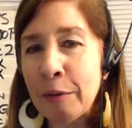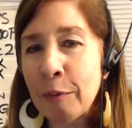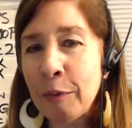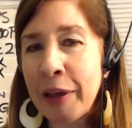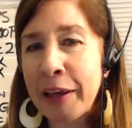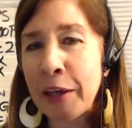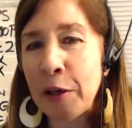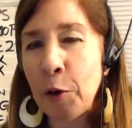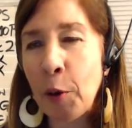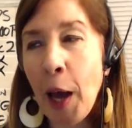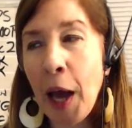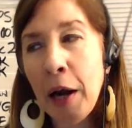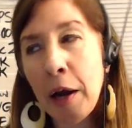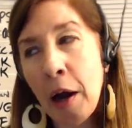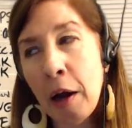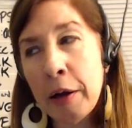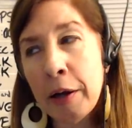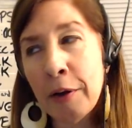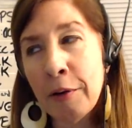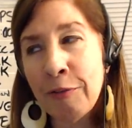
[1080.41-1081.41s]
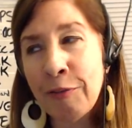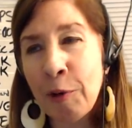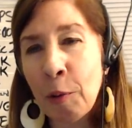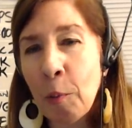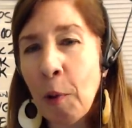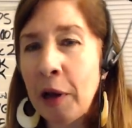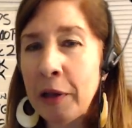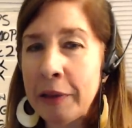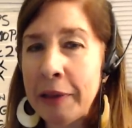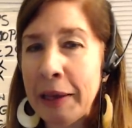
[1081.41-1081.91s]
Like you got hired for
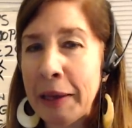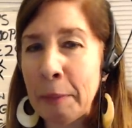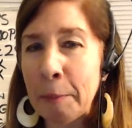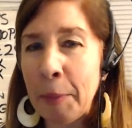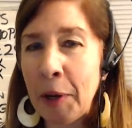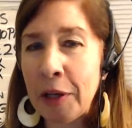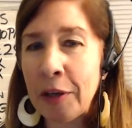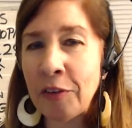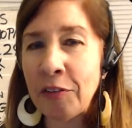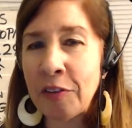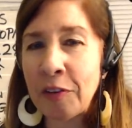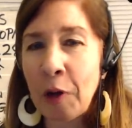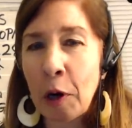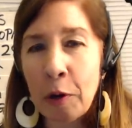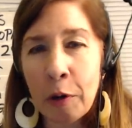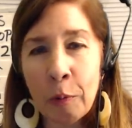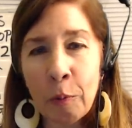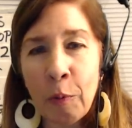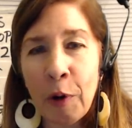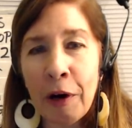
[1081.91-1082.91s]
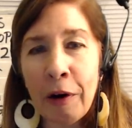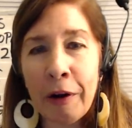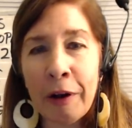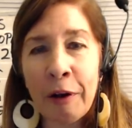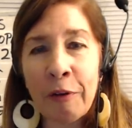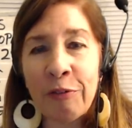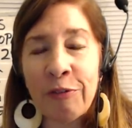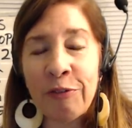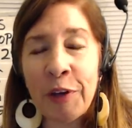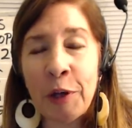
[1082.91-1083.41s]
one thing, but you started wearing a
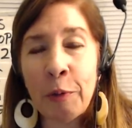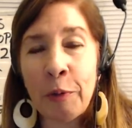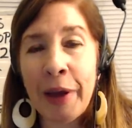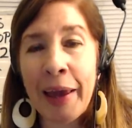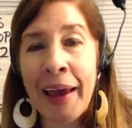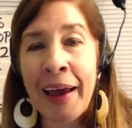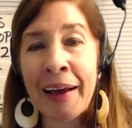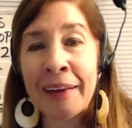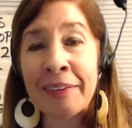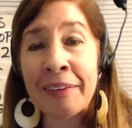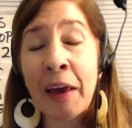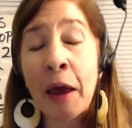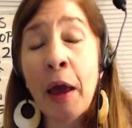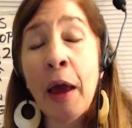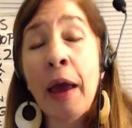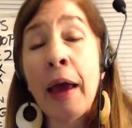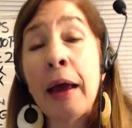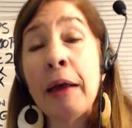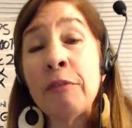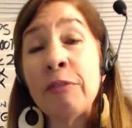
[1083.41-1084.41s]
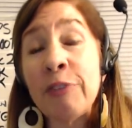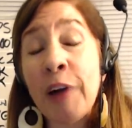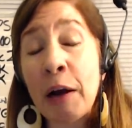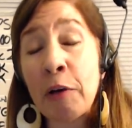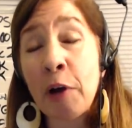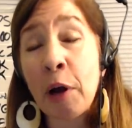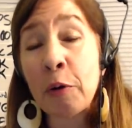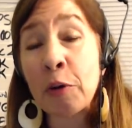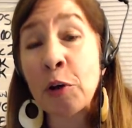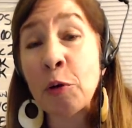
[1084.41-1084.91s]
few hats and found
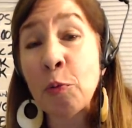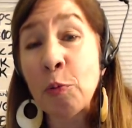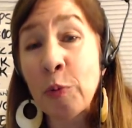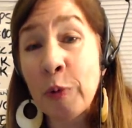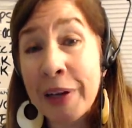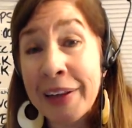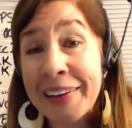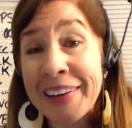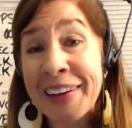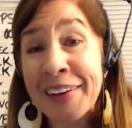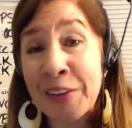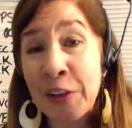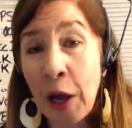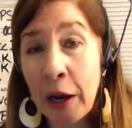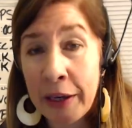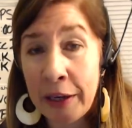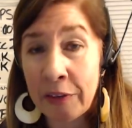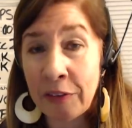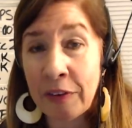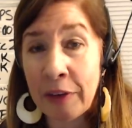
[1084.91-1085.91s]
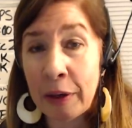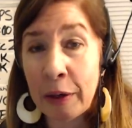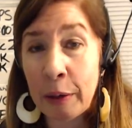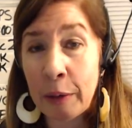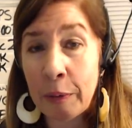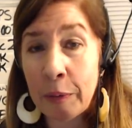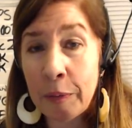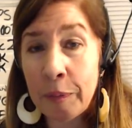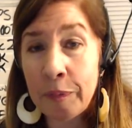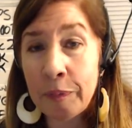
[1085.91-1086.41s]
out you really liked it.
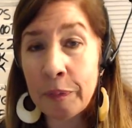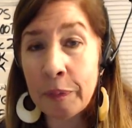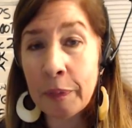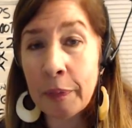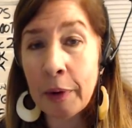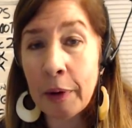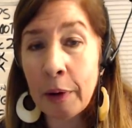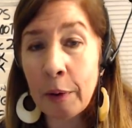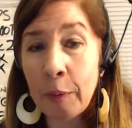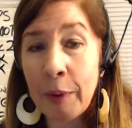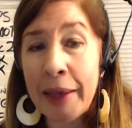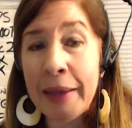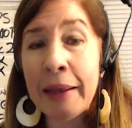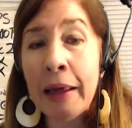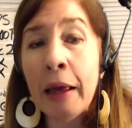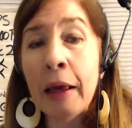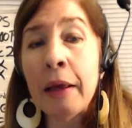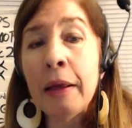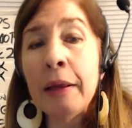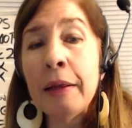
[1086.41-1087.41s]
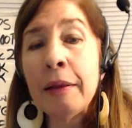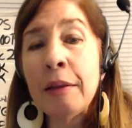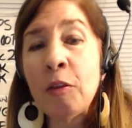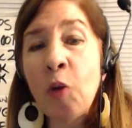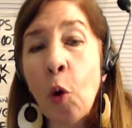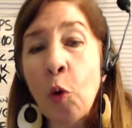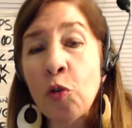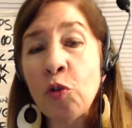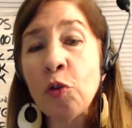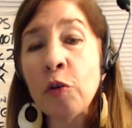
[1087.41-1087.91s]
Okay,
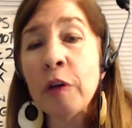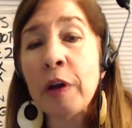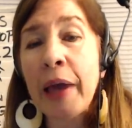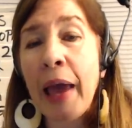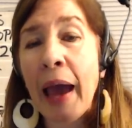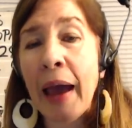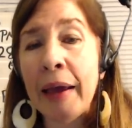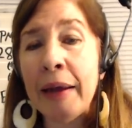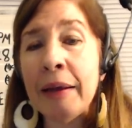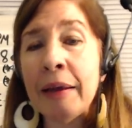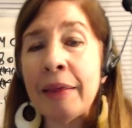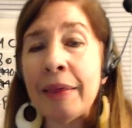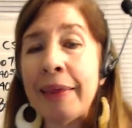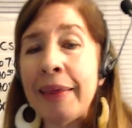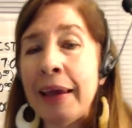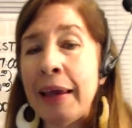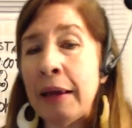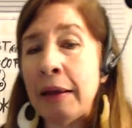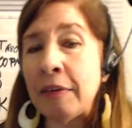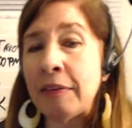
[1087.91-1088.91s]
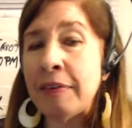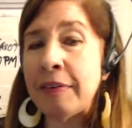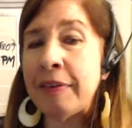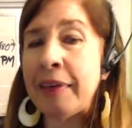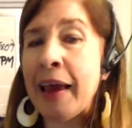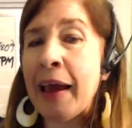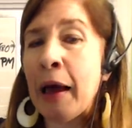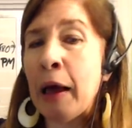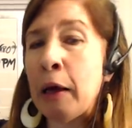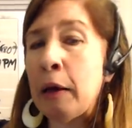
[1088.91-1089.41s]
those are the kind of things
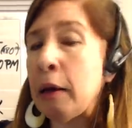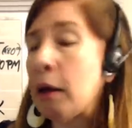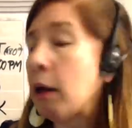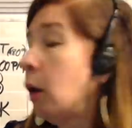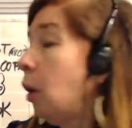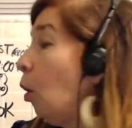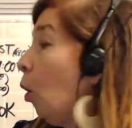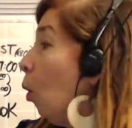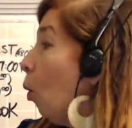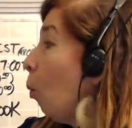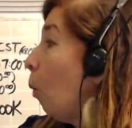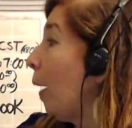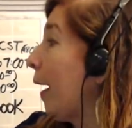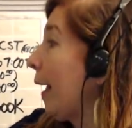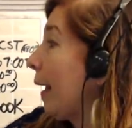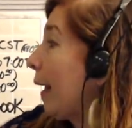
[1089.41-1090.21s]
that when I